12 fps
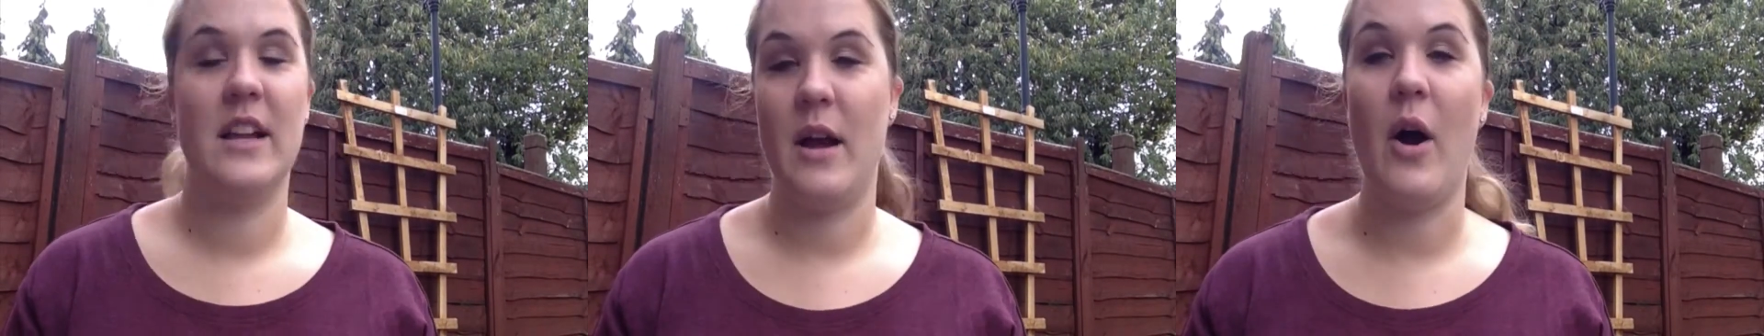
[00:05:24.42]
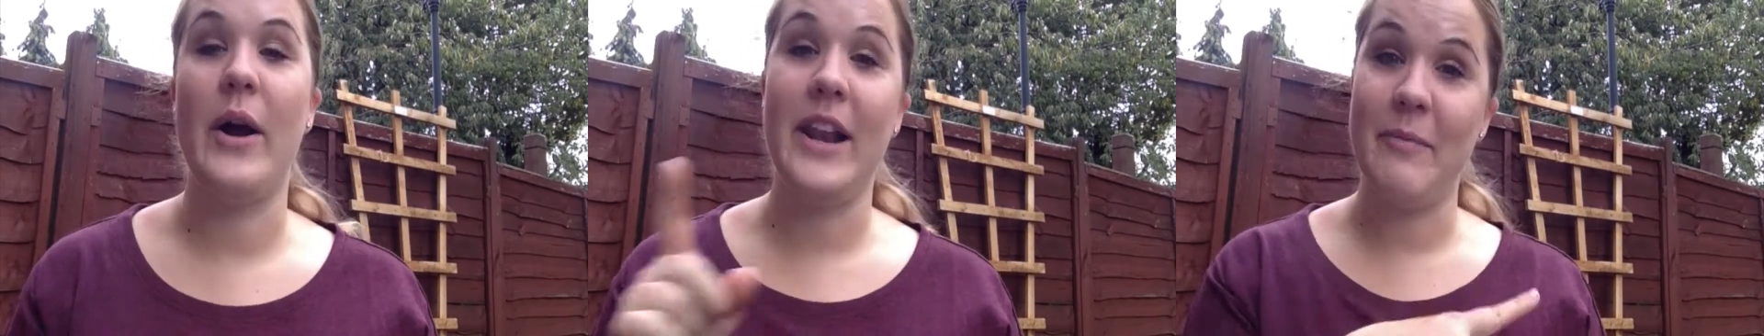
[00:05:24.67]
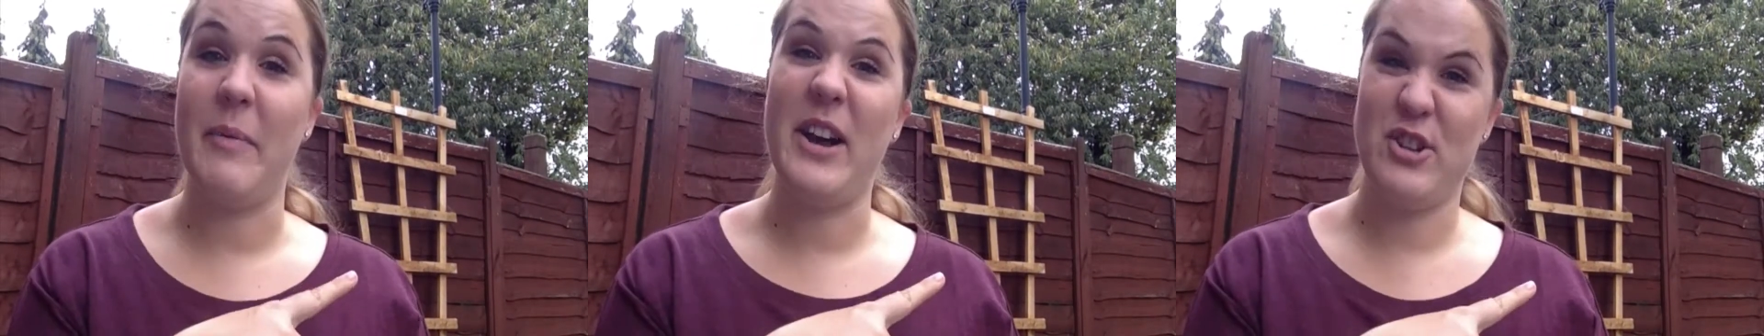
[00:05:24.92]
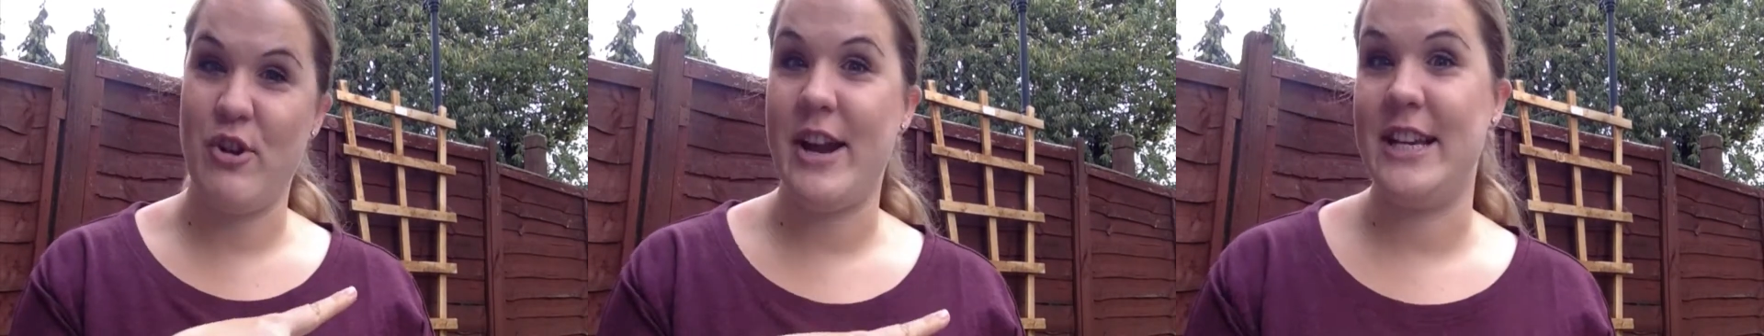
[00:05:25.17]
I live by
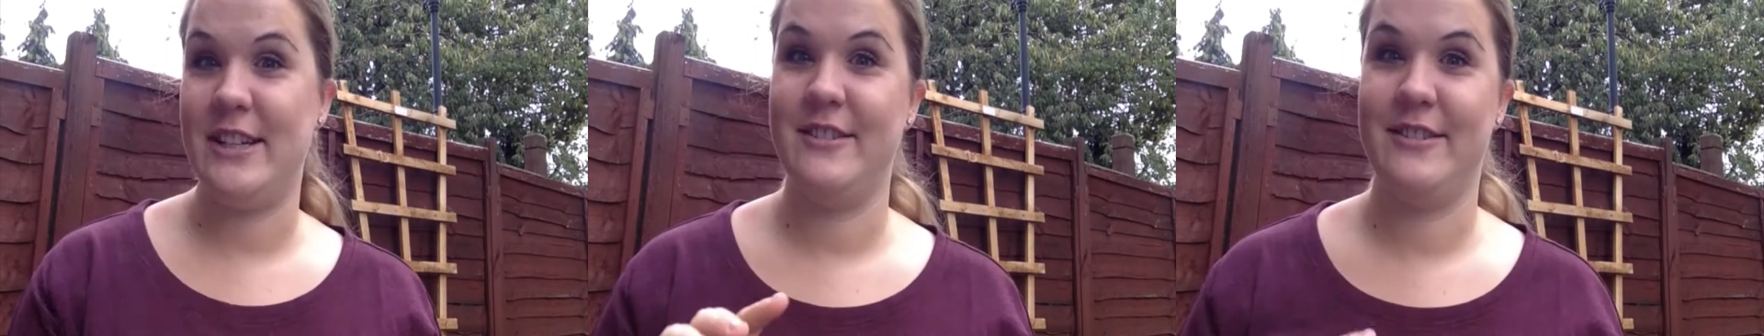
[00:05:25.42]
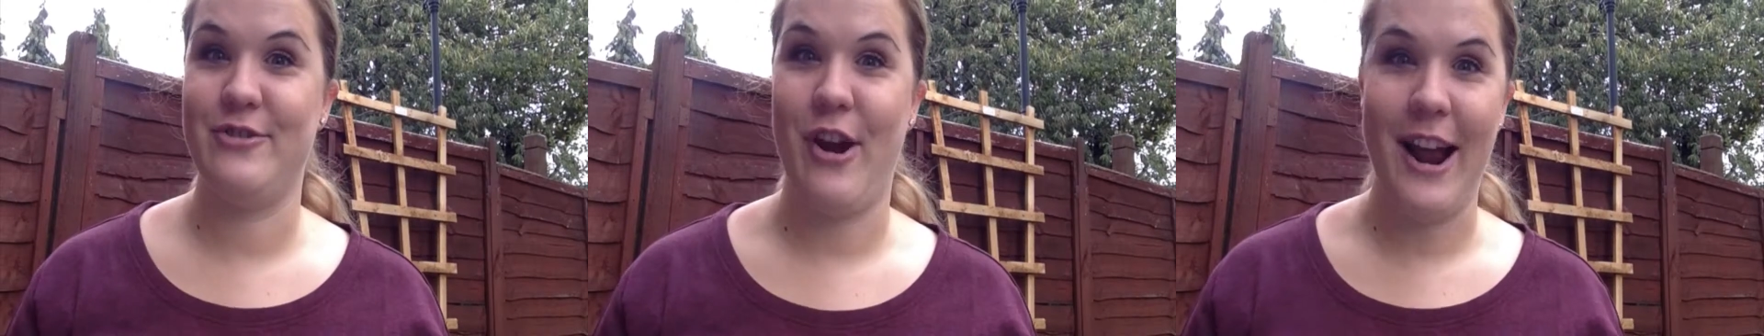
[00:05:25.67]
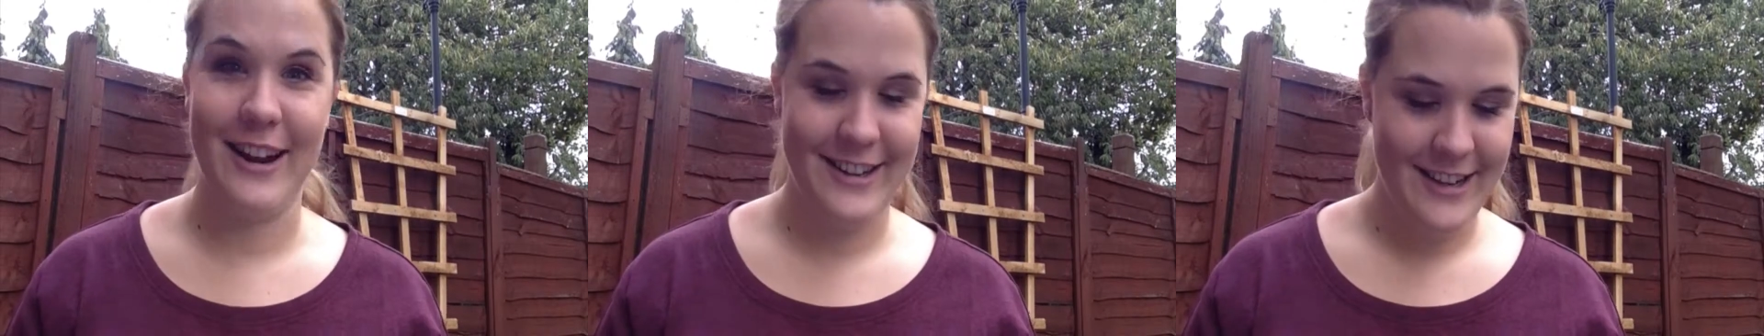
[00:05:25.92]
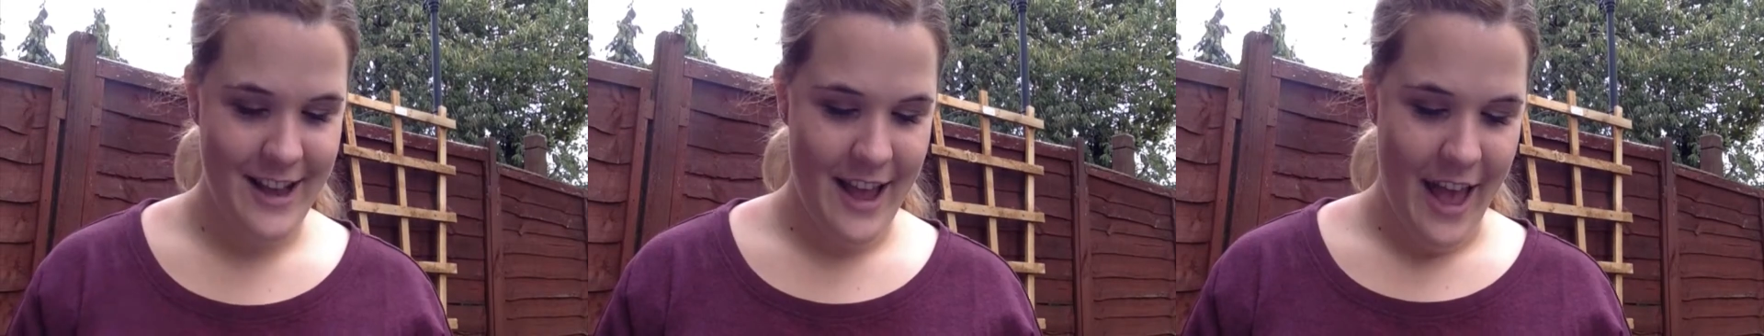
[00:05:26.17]
a train track.
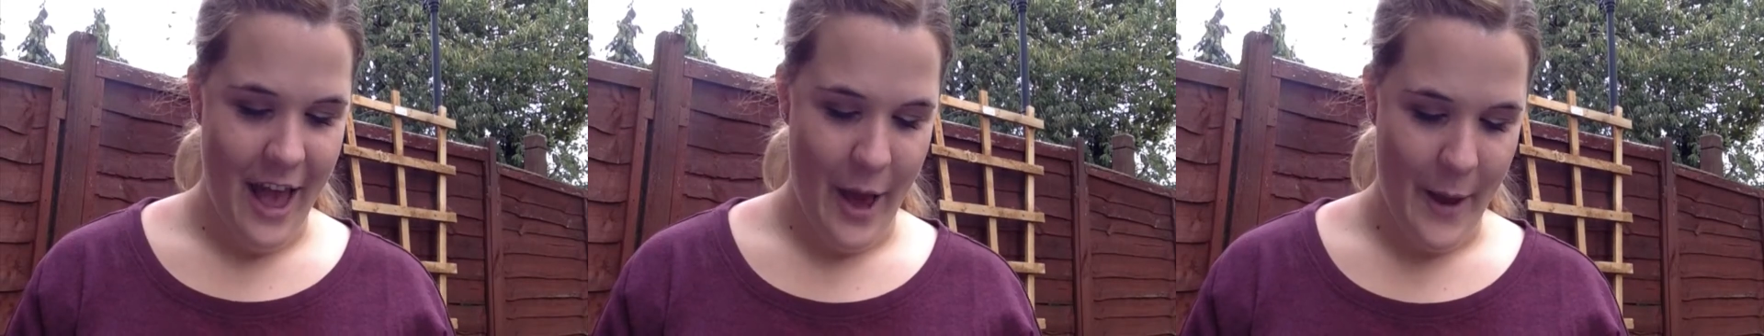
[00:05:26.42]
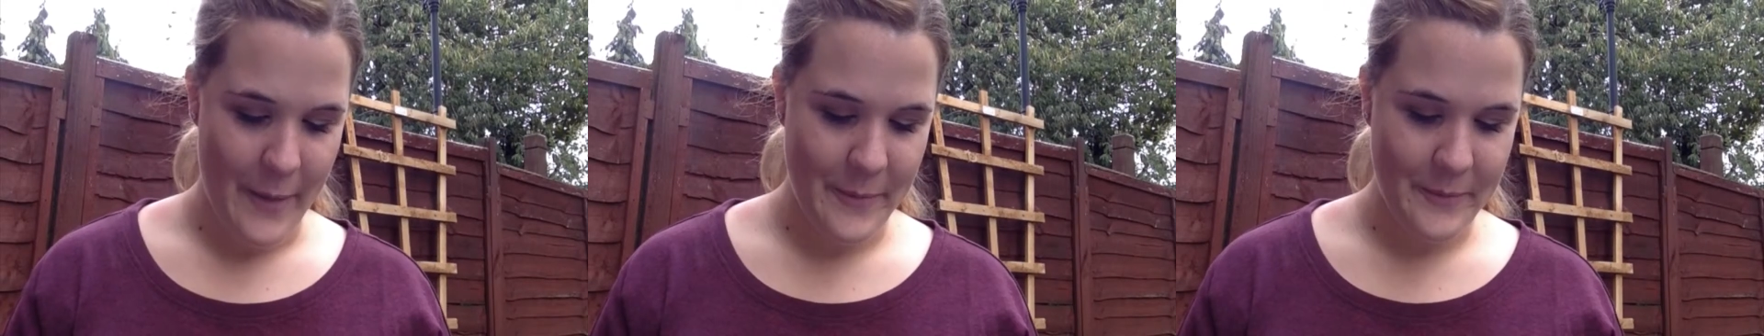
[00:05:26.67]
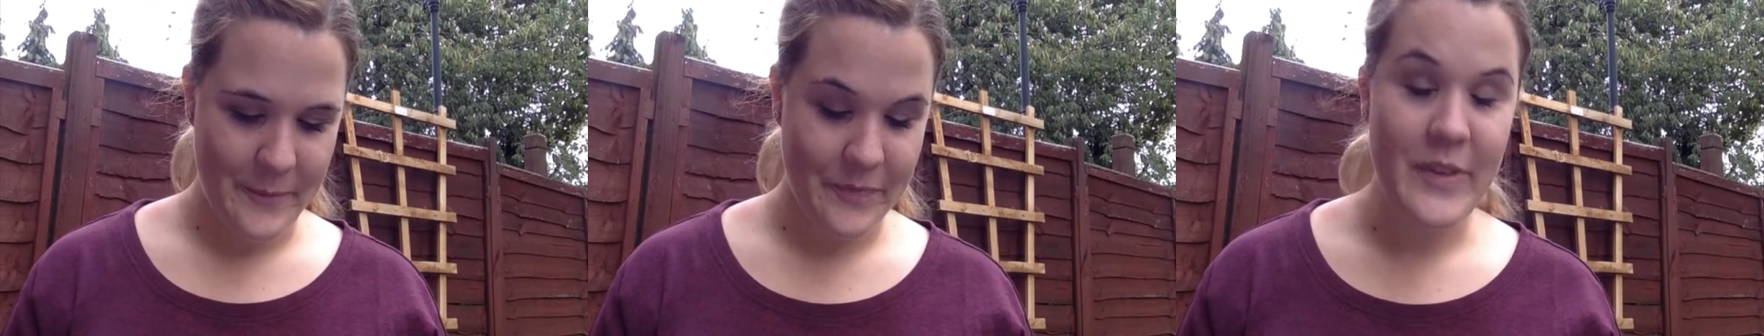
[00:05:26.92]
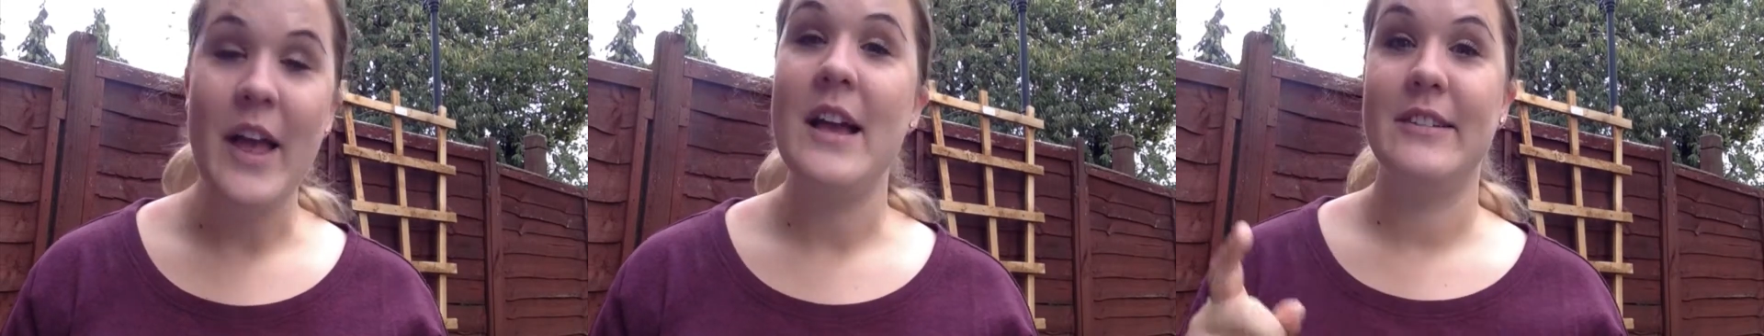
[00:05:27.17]

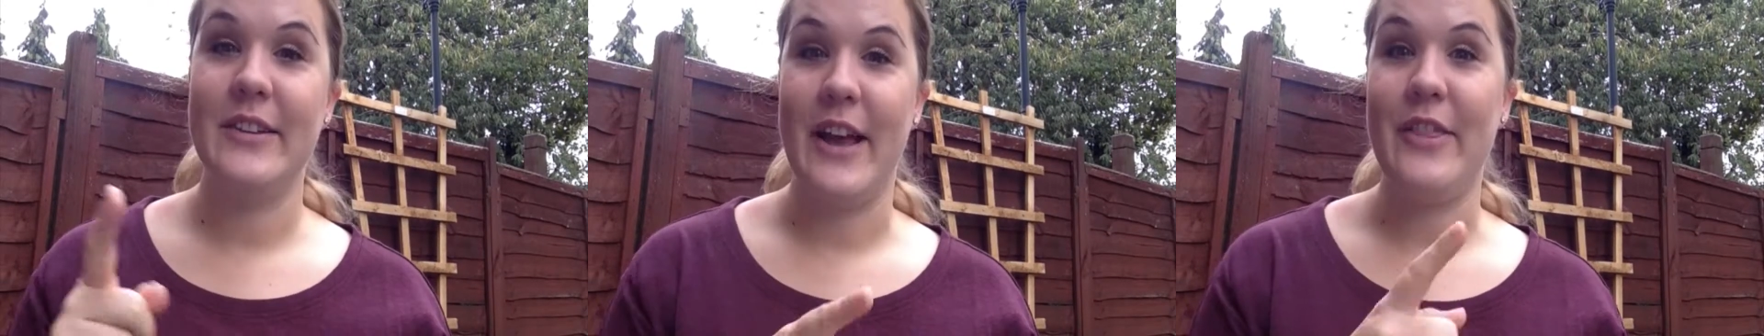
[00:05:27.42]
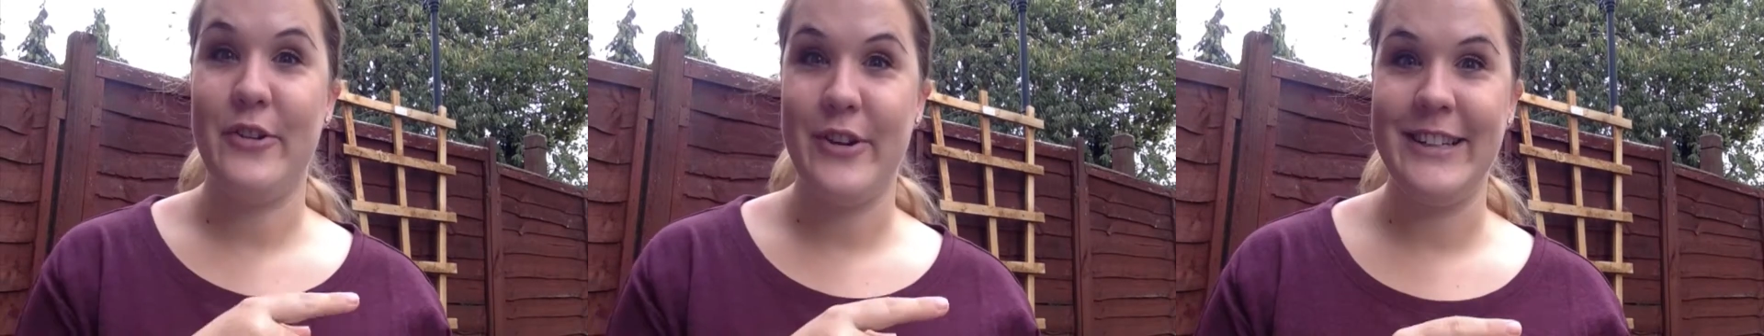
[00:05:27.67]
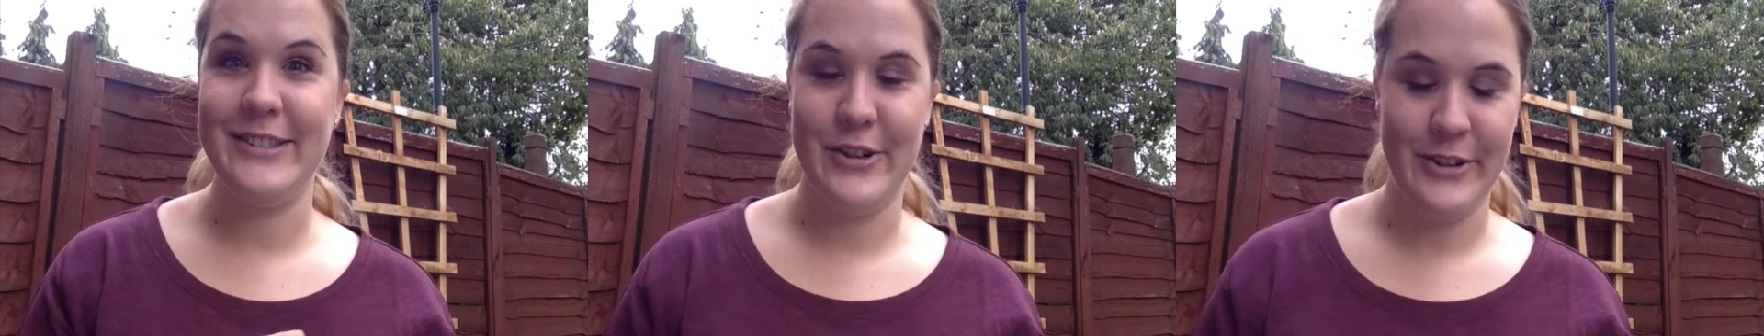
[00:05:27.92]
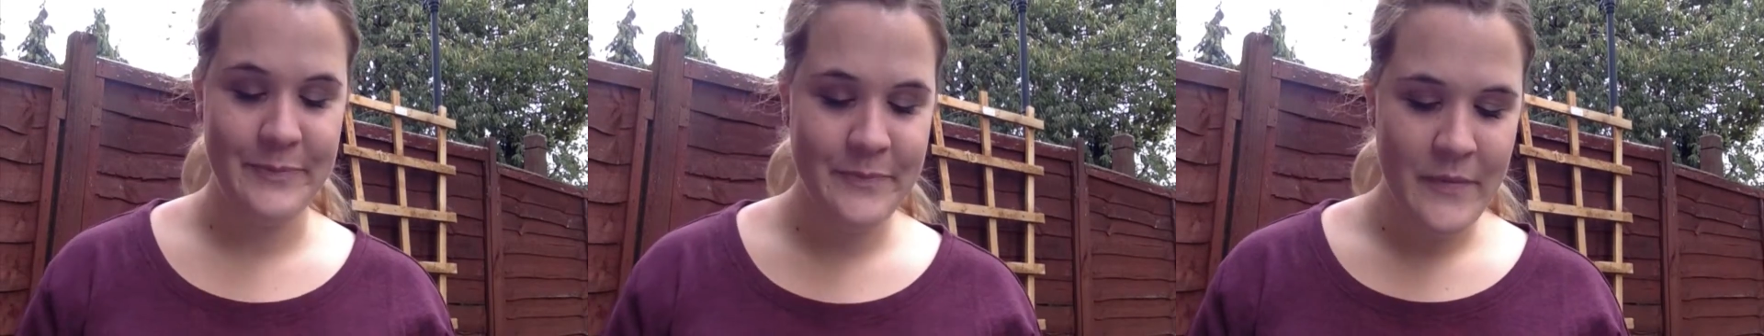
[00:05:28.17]
So yeah, the train's
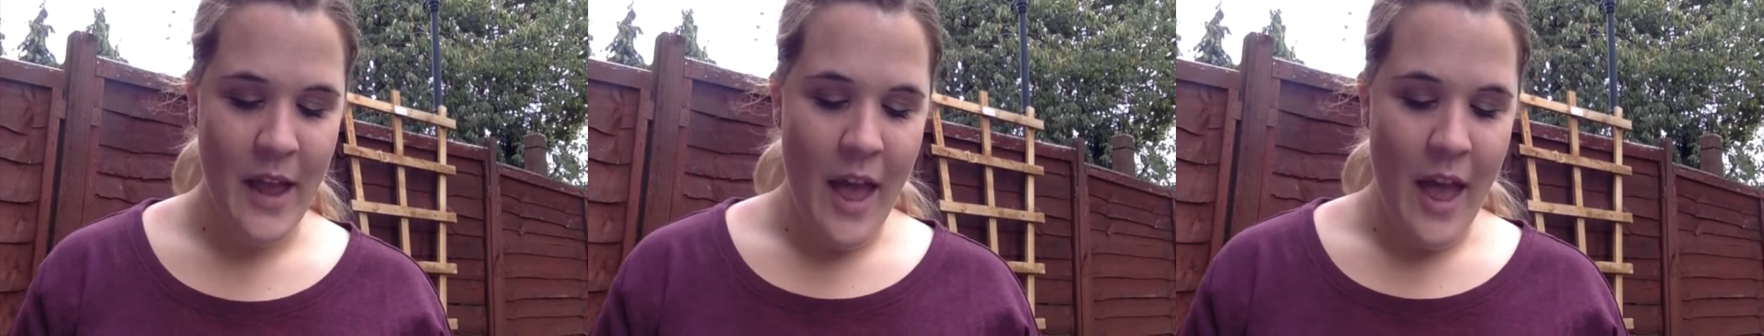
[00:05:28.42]
gone.